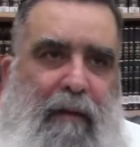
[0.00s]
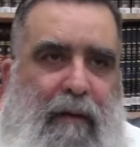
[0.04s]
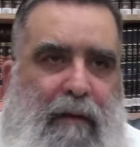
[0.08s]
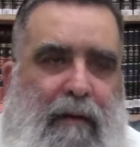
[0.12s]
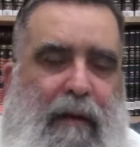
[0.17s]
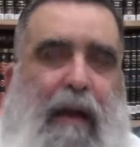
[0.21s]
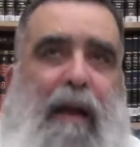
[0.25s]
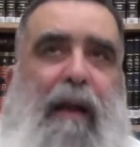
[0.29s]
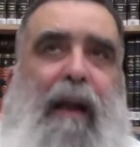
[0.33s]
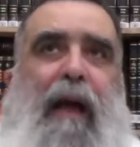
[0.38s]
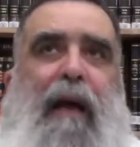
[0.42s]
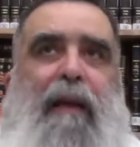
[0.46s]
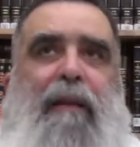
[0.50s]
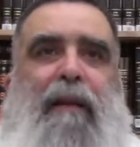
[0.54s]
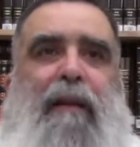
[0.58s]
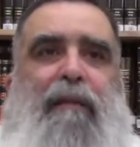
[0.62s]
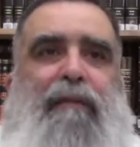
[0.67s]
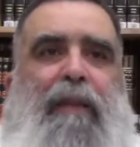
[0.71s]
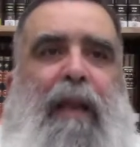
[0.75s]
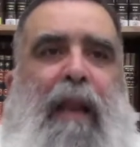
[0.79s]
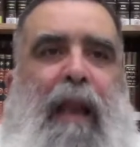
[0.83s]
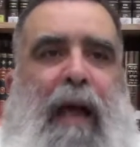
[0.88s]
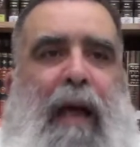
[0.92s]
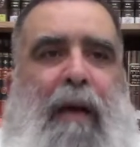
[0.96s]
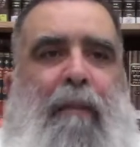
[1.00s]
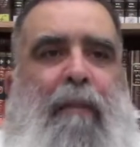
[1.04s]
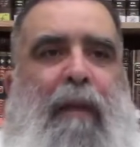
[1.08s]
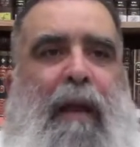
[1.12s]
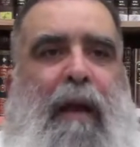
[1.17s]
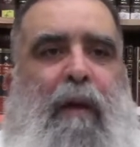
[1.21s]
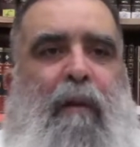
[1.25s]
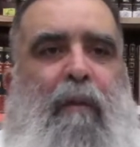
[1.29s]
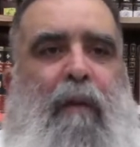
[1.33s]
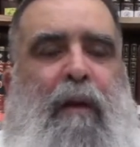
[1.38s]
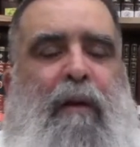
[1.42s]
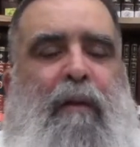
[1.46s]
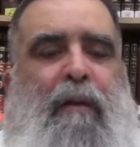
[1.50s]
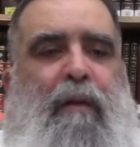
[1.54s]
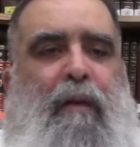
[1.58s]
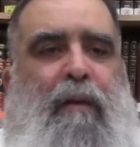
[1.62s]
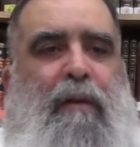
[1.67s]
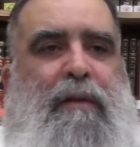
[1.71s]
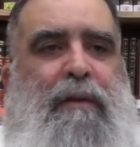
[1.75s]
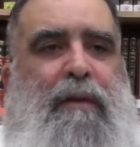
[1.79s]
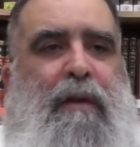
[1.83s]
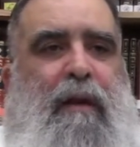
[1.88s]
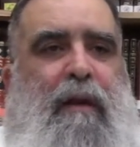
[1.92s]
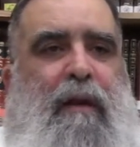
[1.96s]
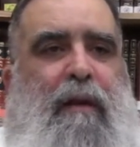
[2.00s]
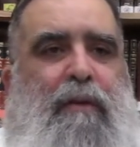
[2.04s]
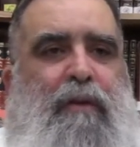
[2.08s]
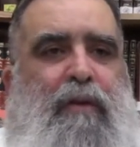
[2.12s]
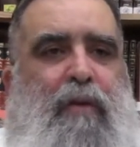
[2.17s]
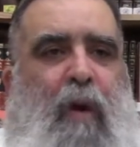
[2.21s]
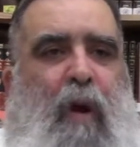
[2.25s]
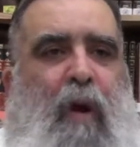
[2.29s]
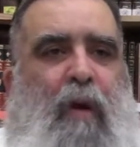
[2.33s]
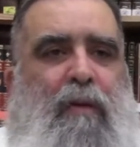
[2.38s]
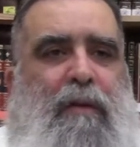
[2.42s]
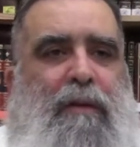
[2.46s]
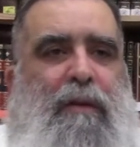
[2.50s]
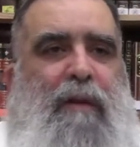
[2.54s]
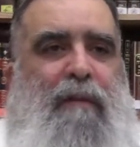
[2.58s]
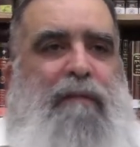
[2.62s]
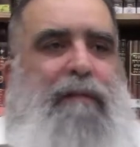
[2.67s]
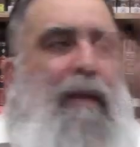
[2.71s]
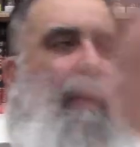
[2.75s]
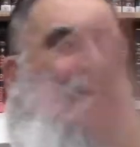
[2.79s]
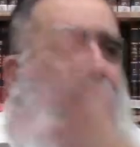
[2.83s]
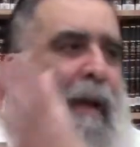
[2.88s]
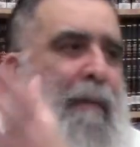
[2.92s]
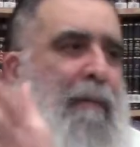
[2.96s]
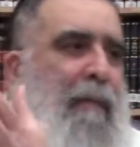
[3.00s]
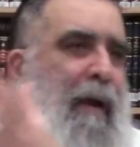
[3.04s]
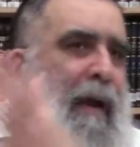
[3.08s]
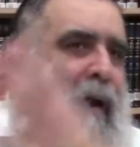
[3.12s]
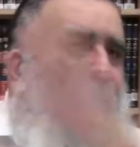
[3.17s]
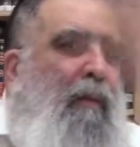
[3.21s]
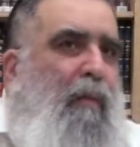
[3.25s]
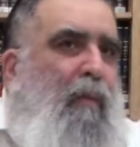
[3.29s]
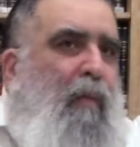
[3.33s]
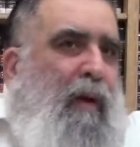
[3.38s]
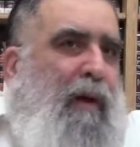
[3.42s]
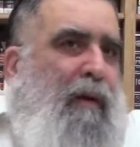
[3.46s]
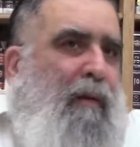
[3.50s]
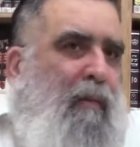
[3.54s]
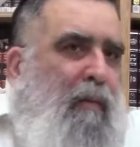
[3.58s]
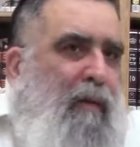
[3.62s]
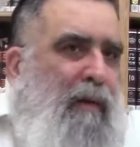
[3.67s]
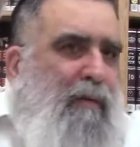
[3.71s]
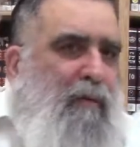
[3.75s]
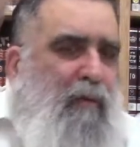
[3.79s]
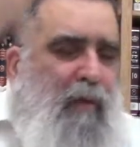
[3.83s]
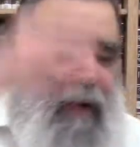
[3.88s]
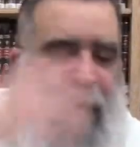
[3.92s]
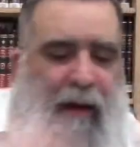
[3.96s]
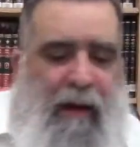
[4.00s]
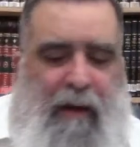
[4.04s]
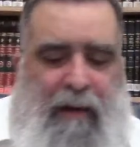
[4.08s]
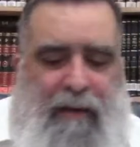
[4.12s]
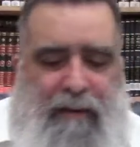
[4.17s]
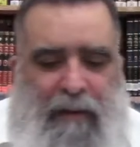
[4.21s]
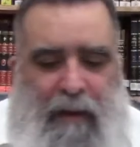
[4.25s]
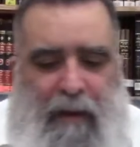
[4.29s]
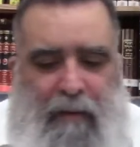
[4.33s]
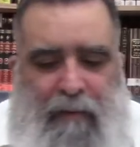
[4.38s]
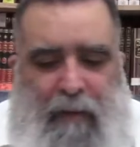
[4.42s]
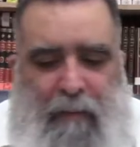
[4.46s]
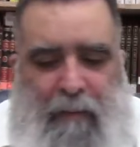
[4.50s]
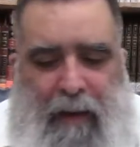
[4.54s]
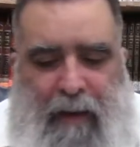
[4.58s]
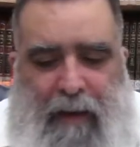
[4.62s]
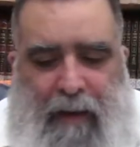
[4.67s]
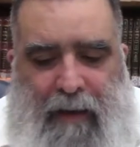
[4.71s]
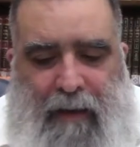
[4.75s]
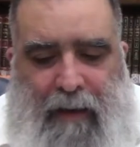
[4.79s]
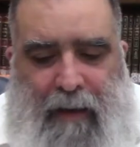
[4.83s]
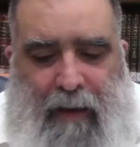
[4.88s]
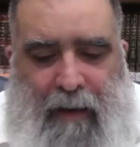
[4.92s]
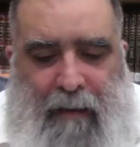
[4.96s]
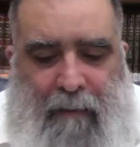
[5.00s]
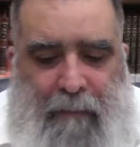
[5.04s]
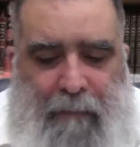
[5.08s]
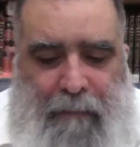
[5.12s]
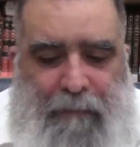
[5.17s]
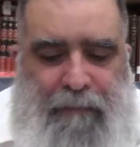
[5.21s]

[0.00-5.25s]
The cloud lifted up like one of those drones lifted up and was waiting outside of the Machane.